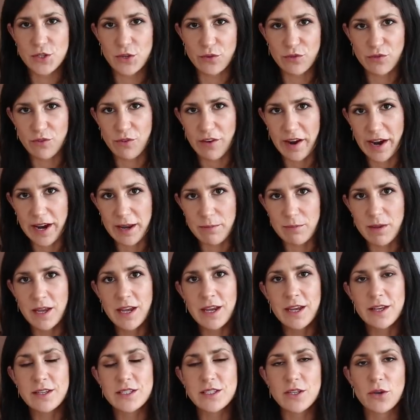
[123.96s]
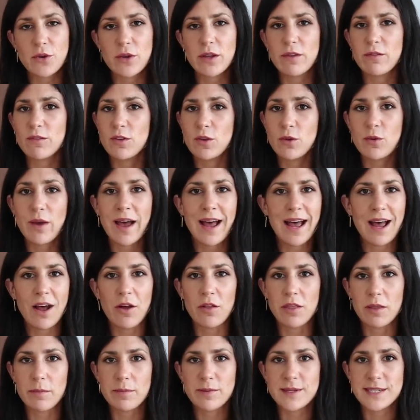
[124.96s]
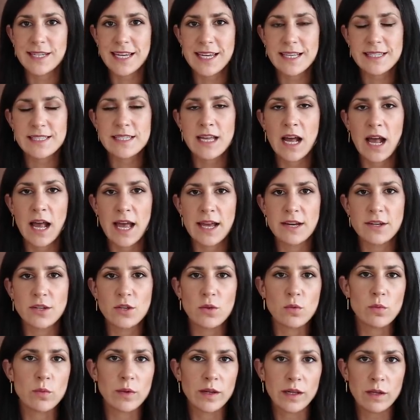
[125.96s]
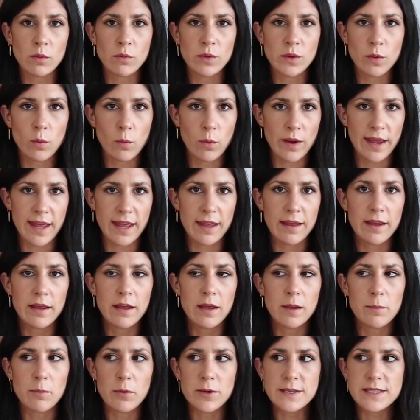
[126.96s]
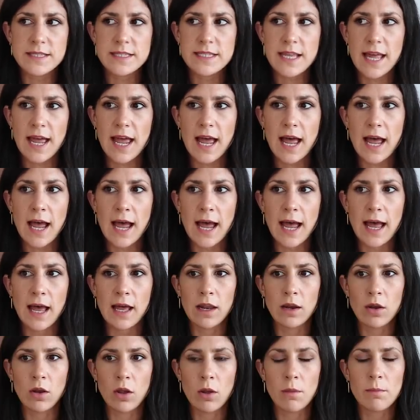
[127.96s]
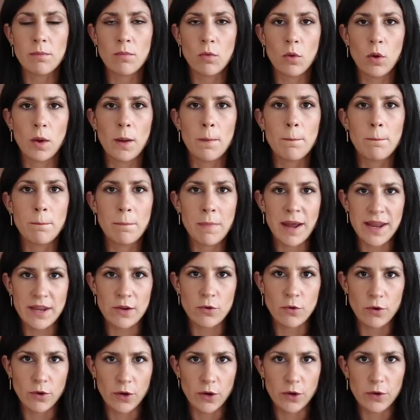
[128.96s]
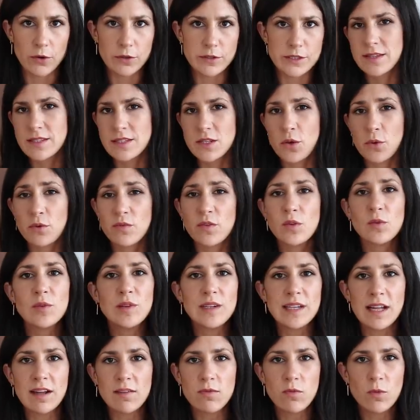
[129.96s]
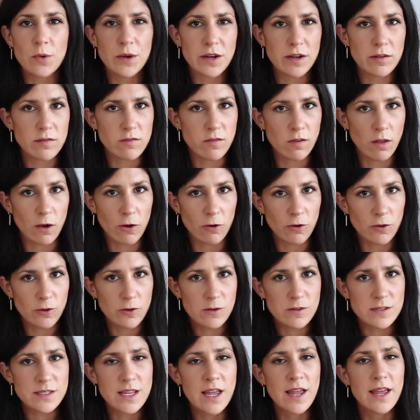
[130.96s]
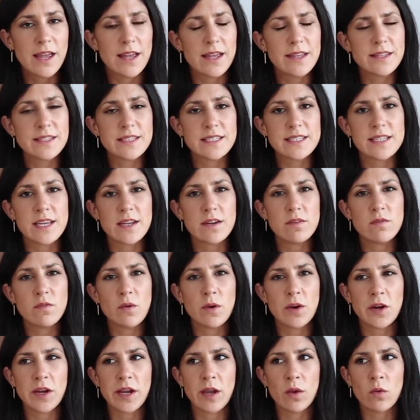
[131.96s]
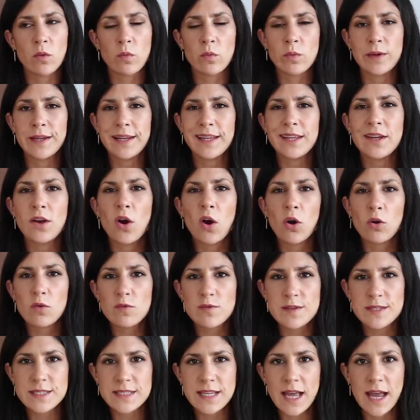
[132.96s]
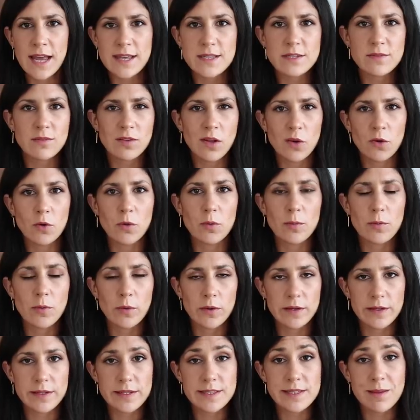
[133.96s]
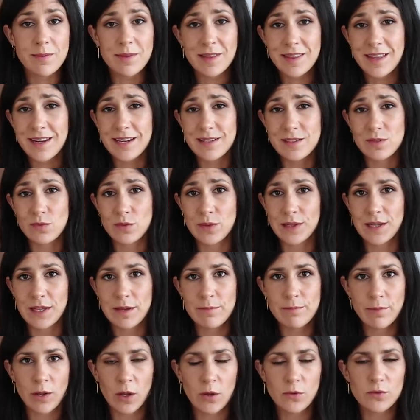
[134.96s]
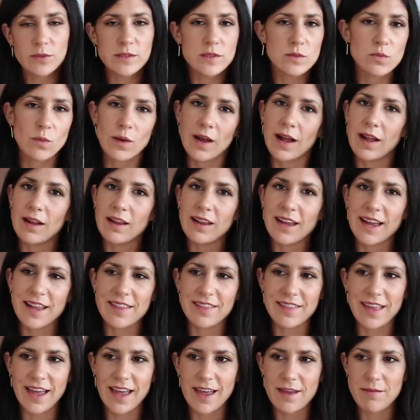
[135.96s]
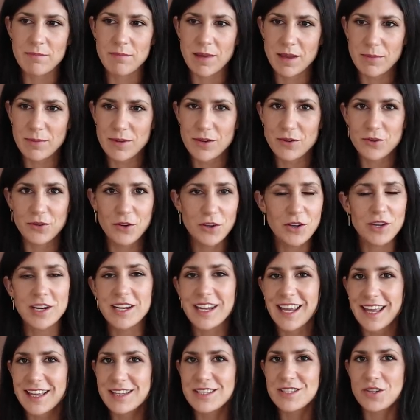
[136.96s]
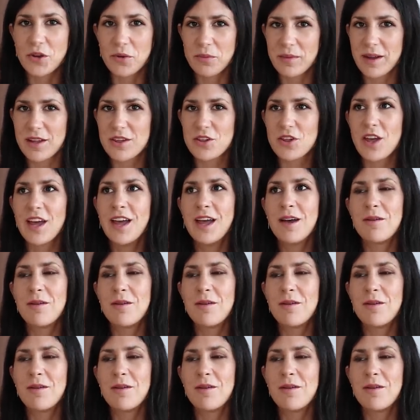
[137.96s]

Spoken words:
to your frame. So if you are on the petite side, you really want to wear prints that are a lot more micro. So if you love wearing florals, instead of wearing a really oversized floral print, something that is really bold as well, and that maybe you're not going to get so much